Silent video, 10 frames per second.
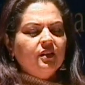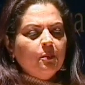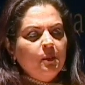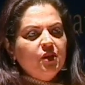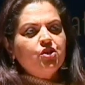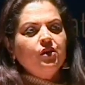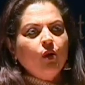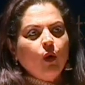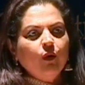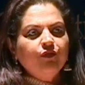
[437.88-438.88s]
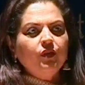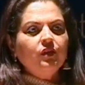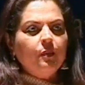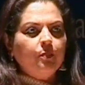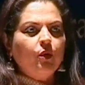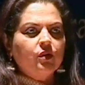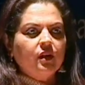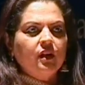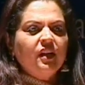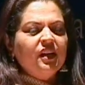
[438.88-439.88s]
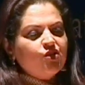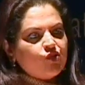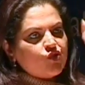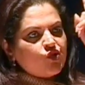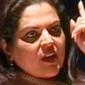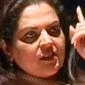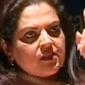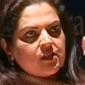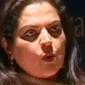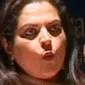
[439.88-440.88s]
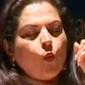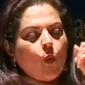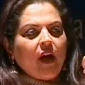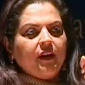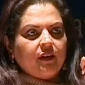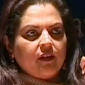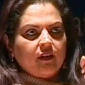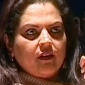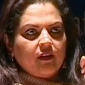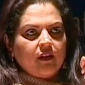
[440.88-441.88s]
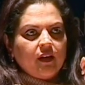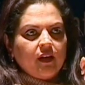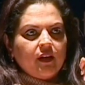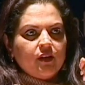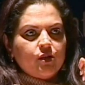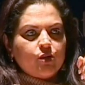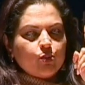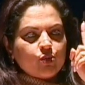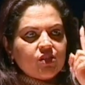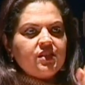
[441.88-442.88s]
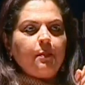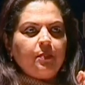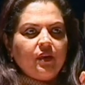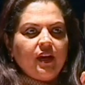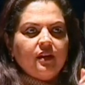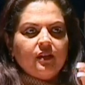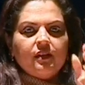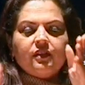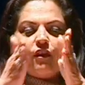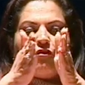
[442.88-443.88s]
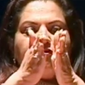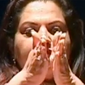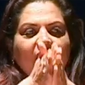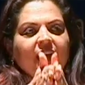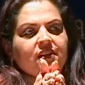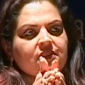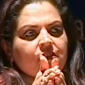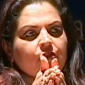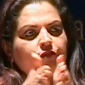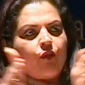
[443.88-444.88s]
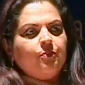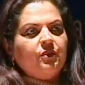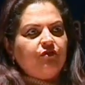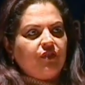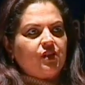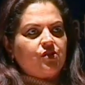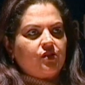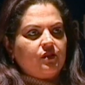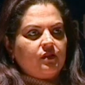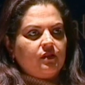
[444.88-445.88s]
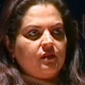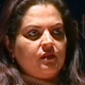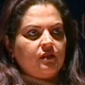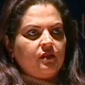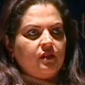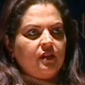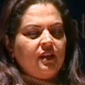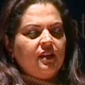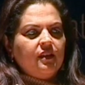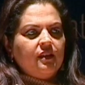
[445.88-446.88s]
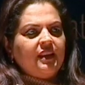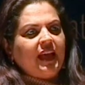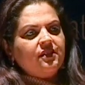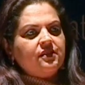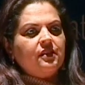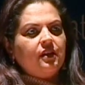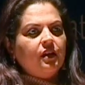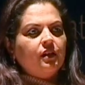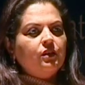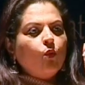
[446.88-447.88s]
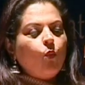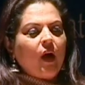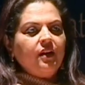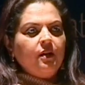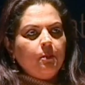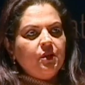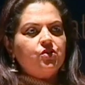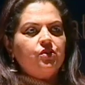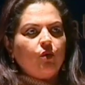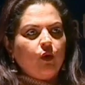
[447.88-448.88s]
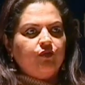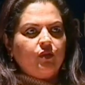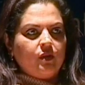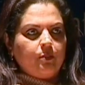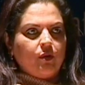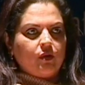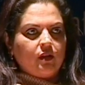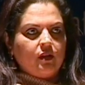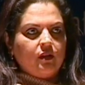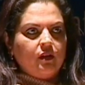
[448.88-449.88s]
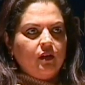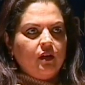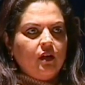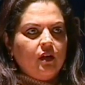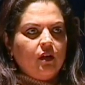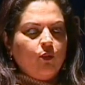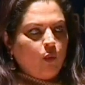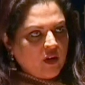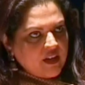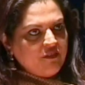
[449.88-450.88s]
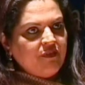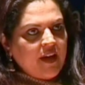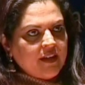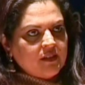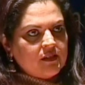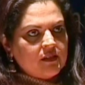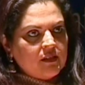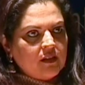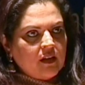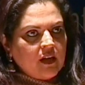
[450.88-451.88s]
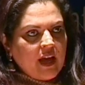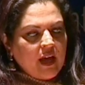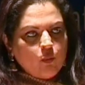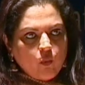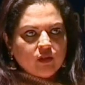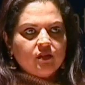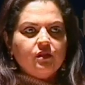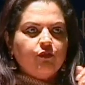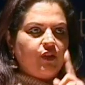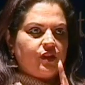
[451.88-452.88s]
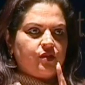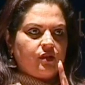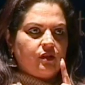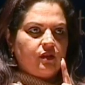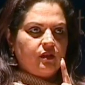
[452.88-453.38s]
The mission of the reporter is just one: to separate the facts from the fiction. That's the one mission of the reporter. What are facts and what's the fiction?